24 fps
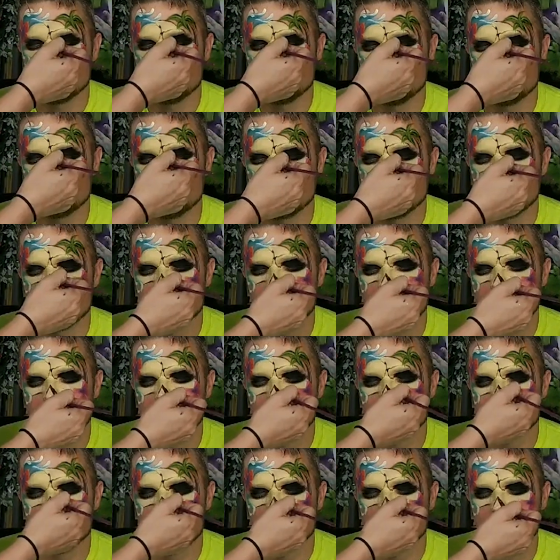Let's see
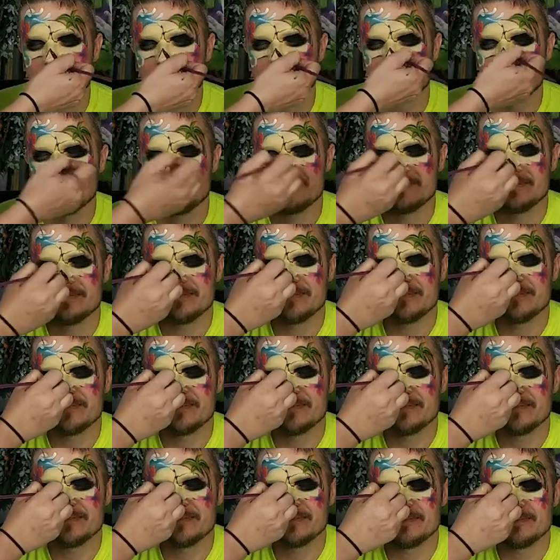your skull.
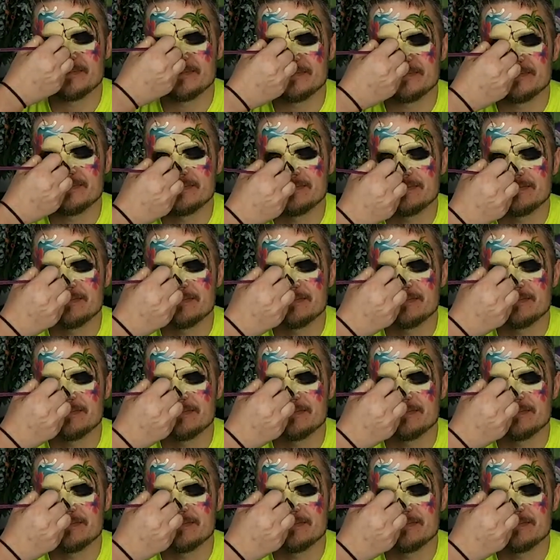So let's.